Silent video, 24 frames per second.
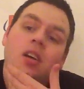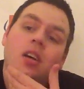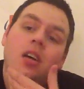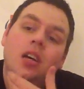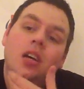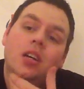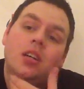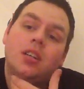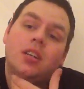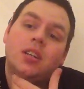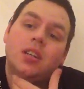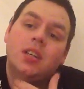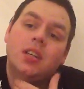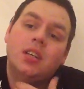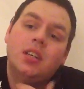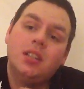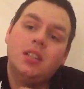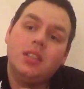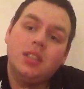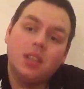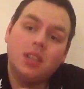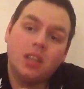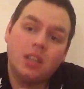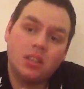And
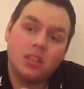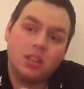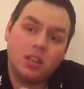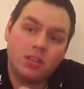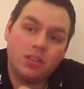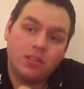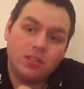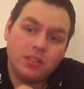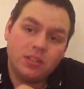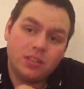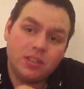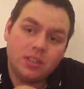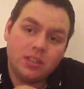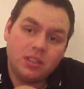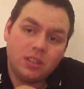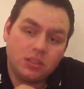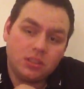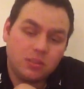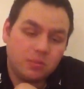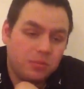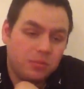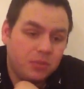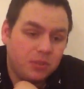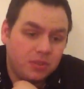it obviously
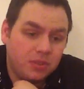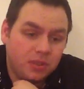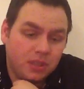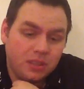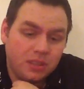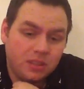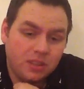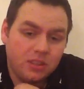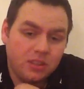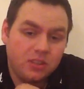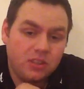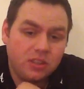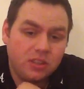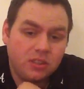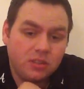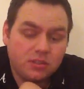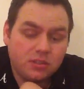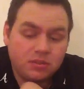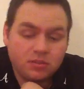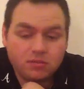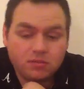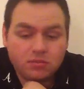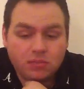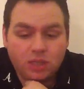cost me this year's,
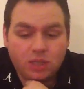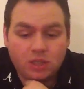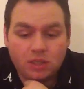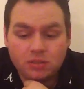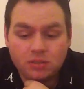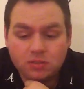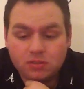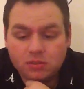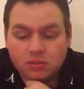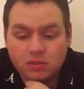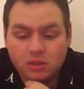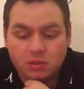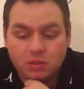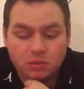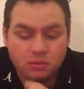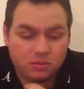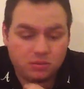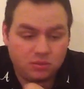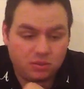well, not